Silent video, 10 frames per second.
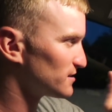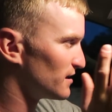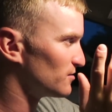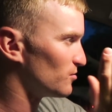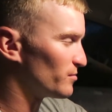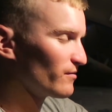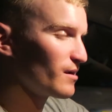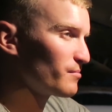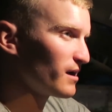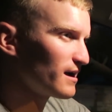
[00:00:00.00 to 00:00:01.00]
And then we'll be
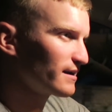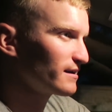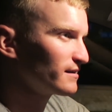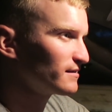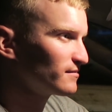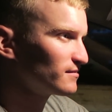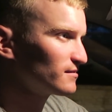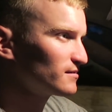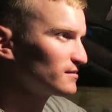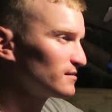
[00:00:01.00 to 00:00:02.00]
right back
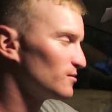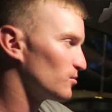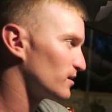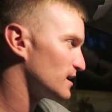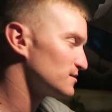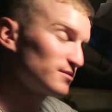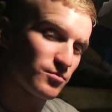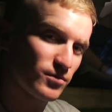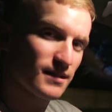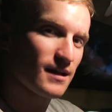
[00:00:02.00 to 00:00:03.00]
and organizing some
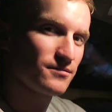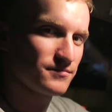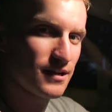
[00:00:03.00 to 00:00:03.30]
more tackle.